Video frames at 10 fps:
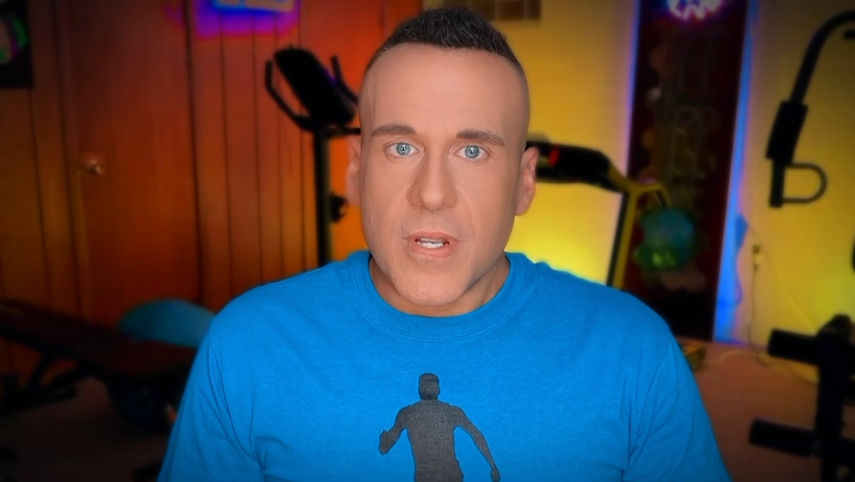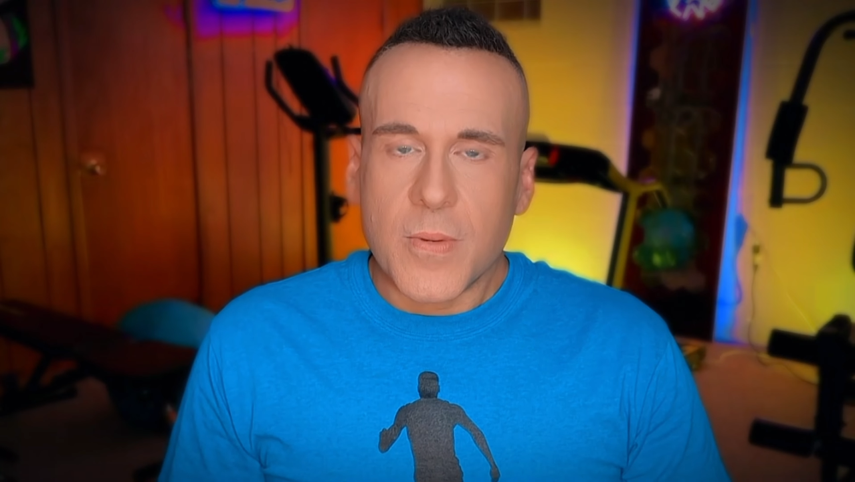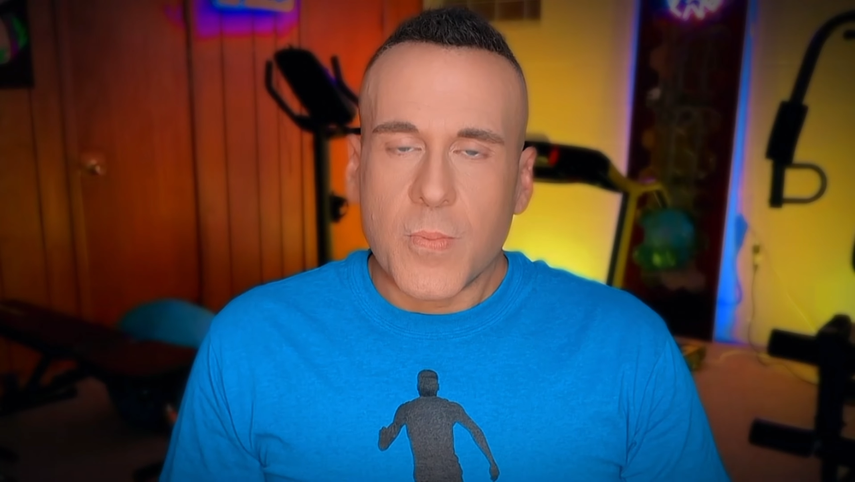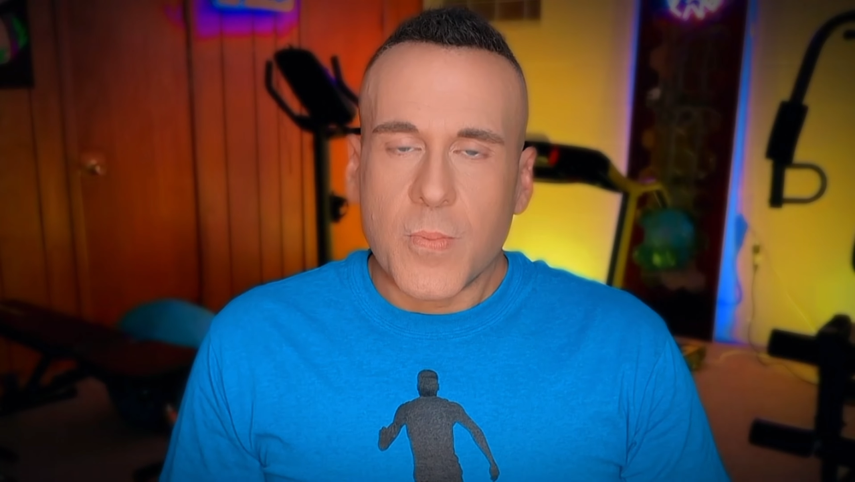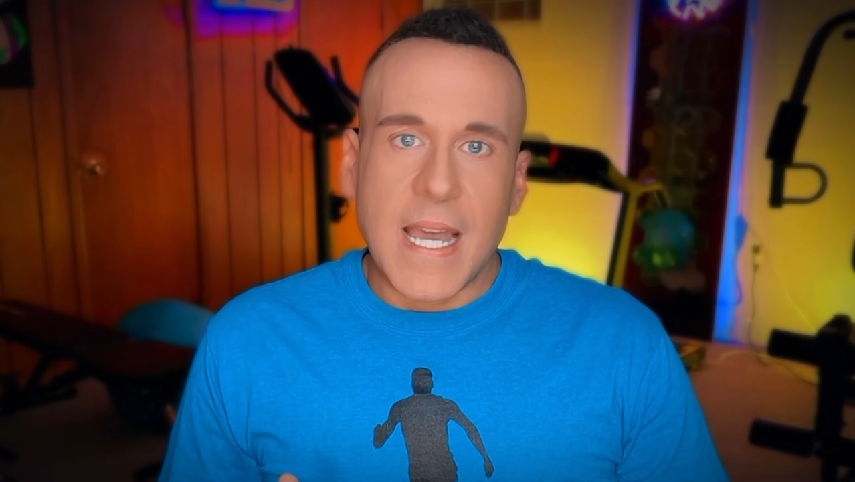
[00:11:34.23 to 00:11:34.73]

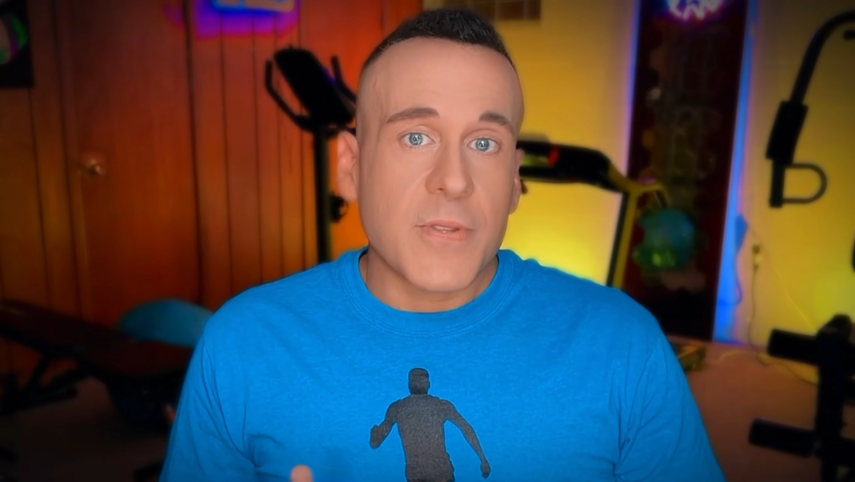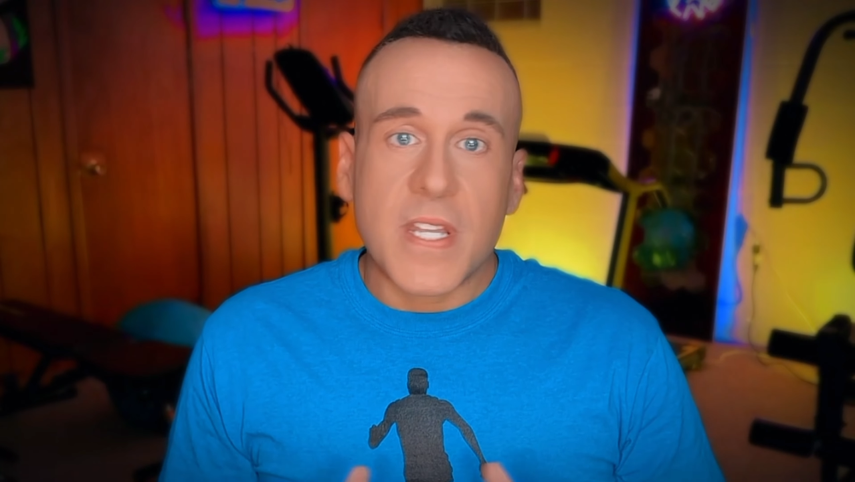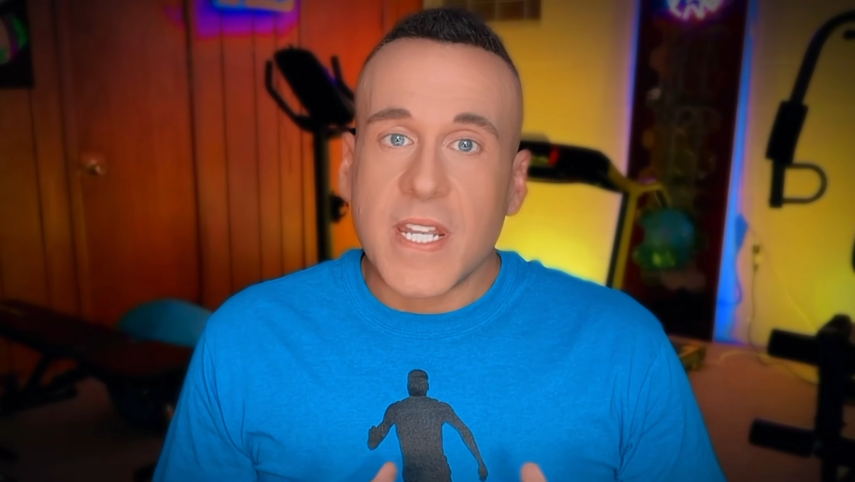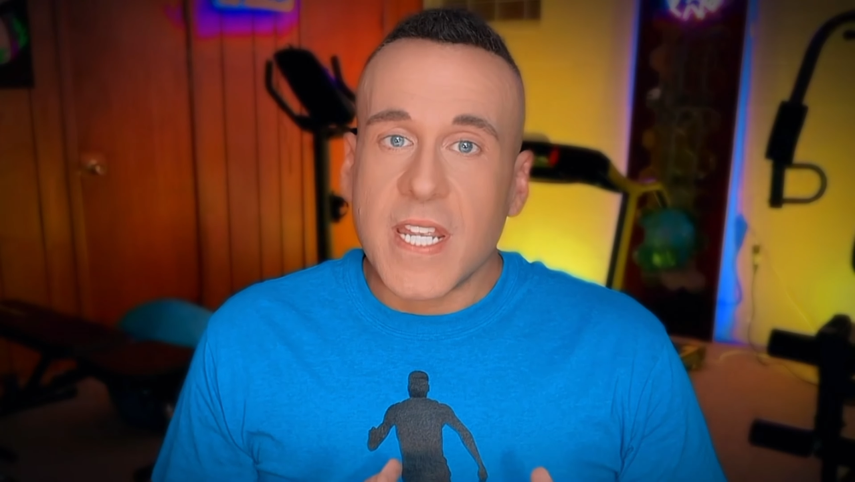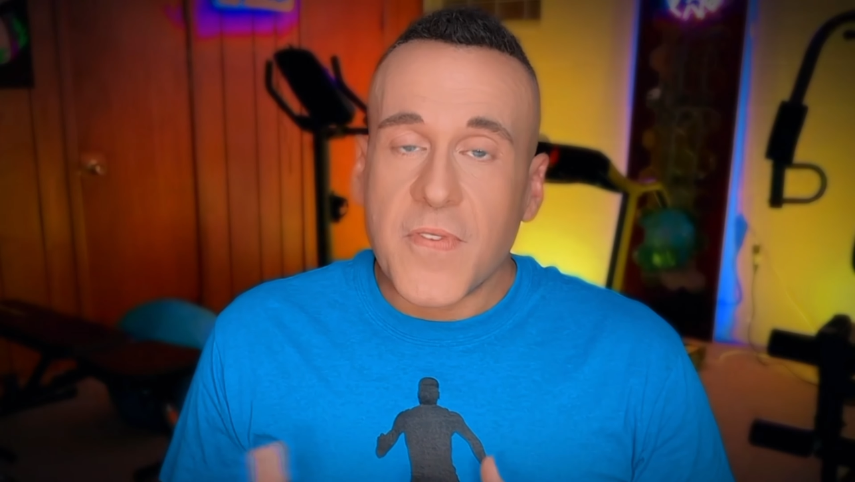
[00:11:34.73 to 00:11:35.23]
without the
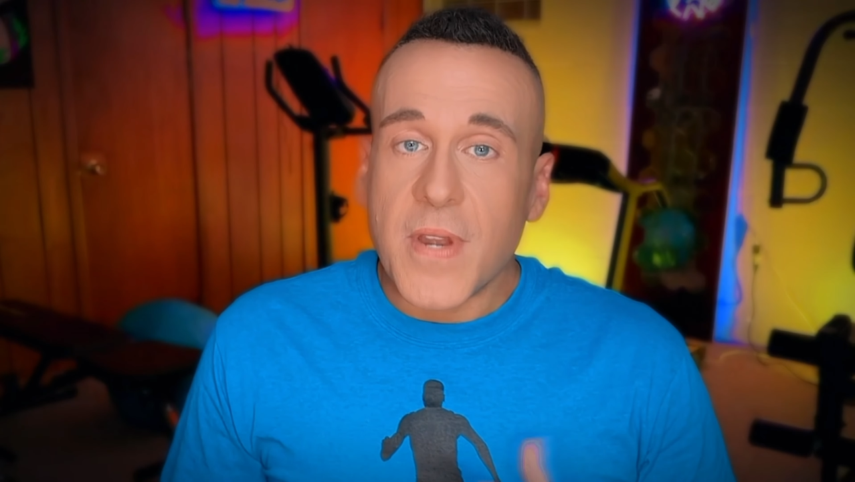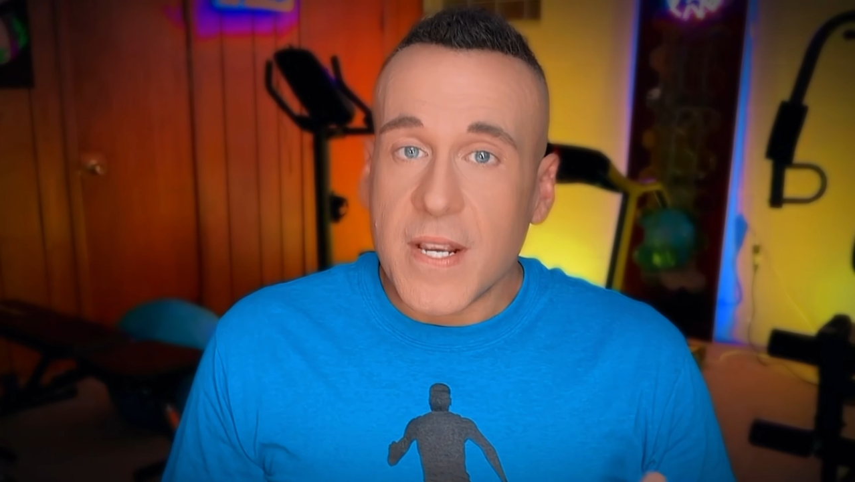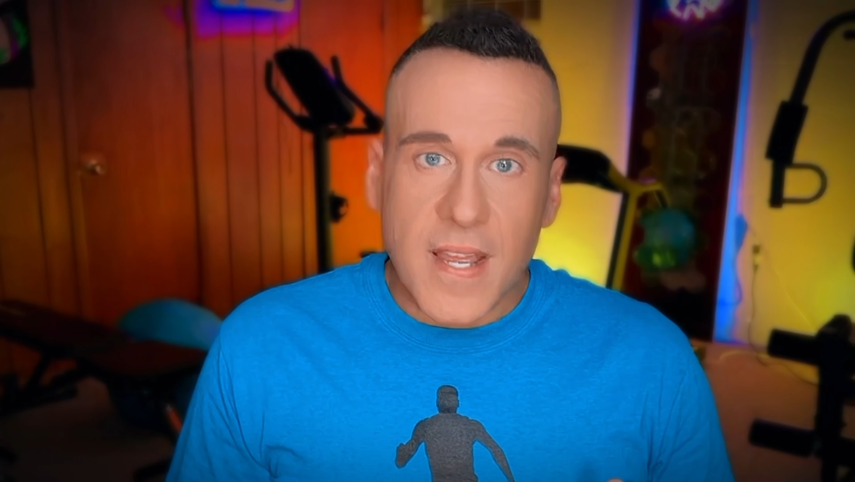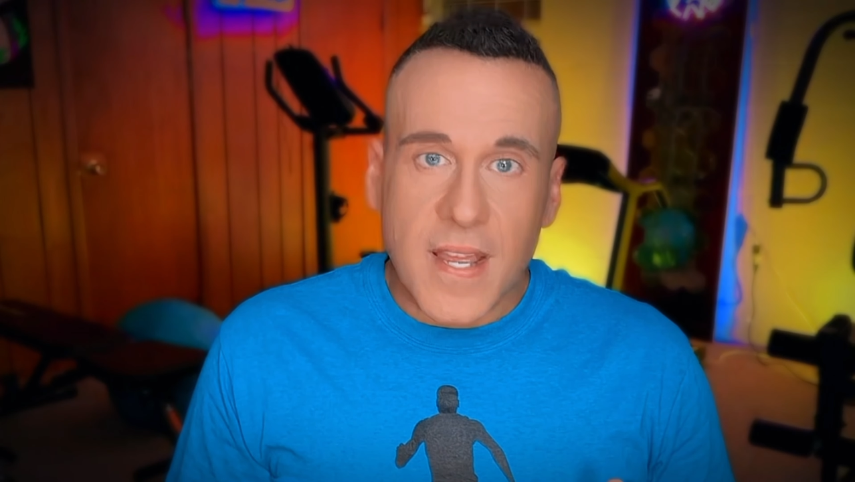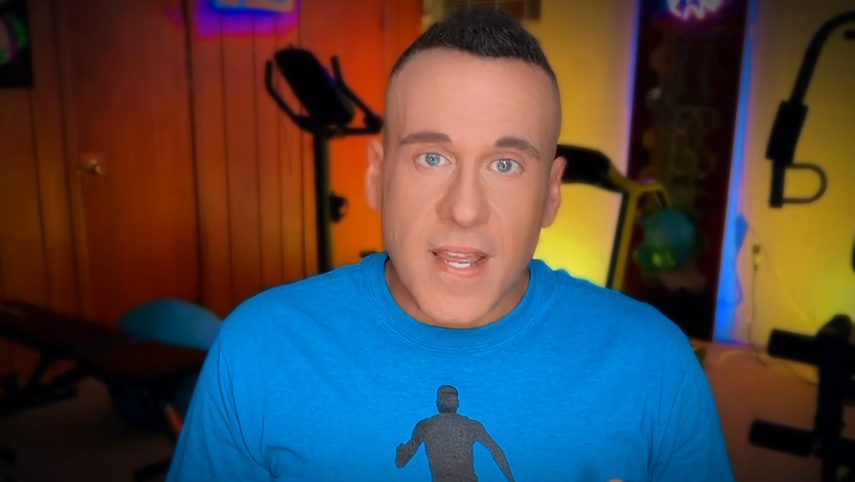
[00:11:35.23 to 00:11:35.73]
need for
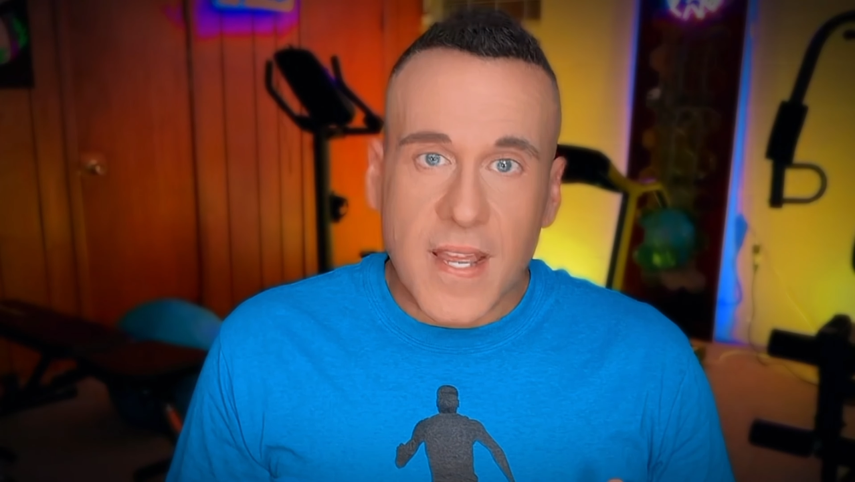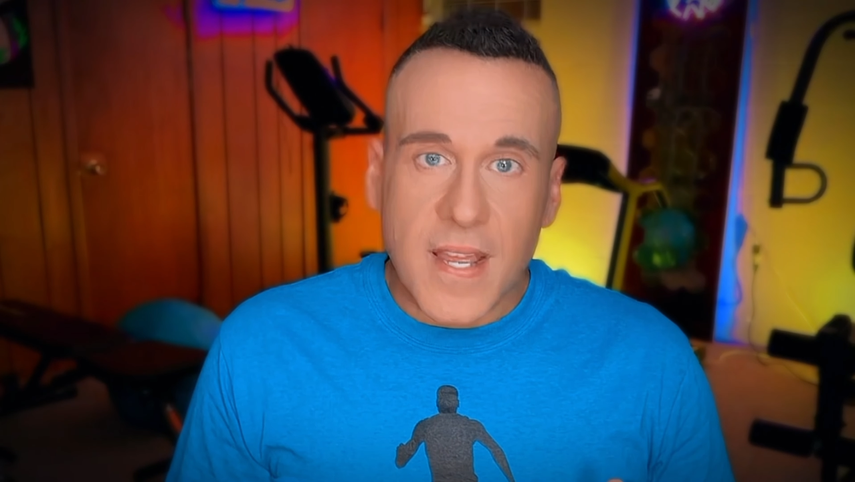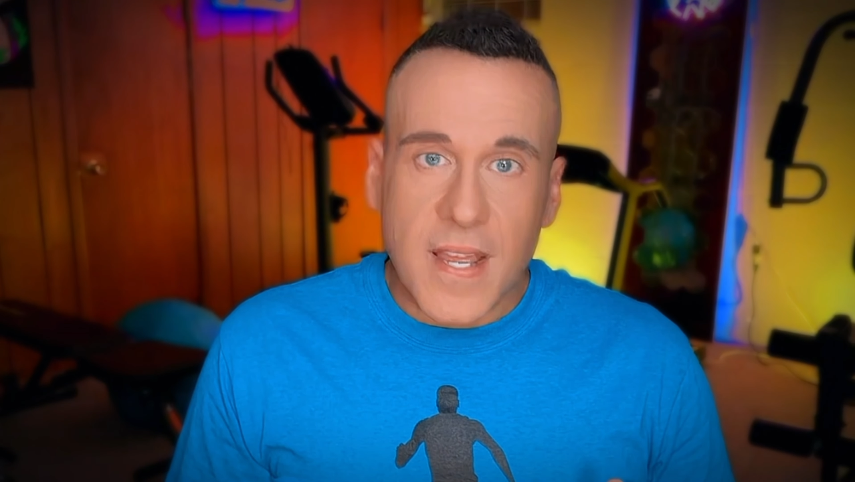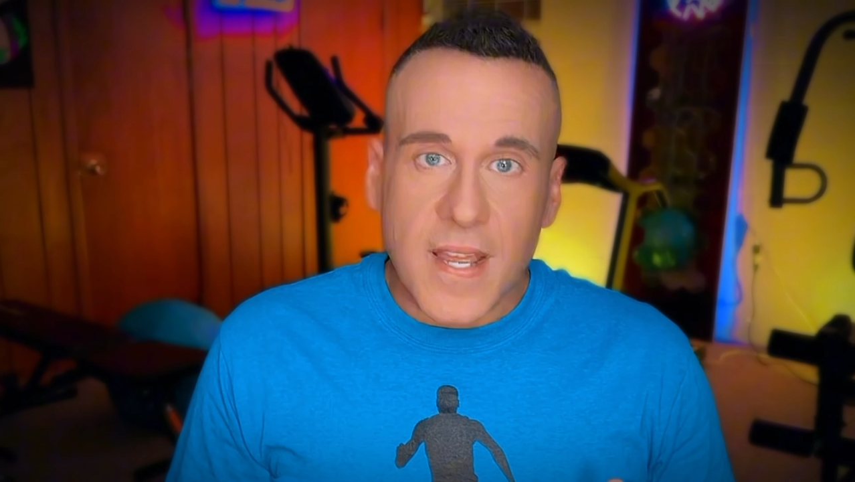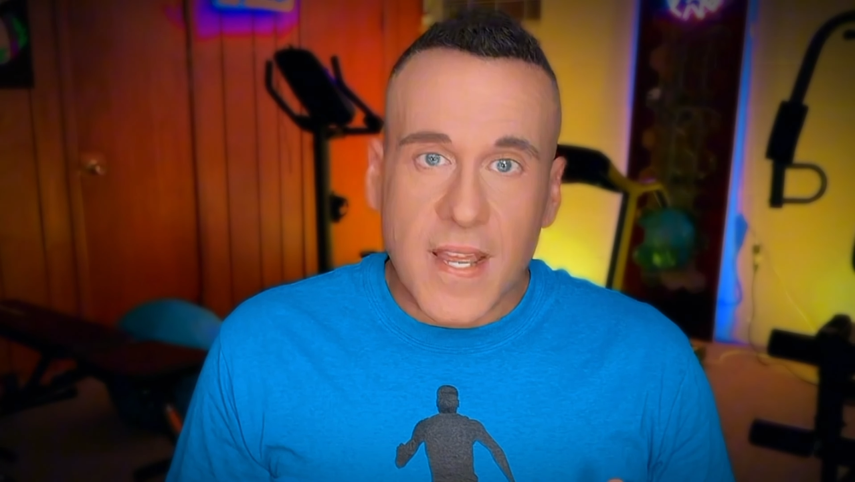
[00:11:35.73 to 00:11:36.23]
exercise,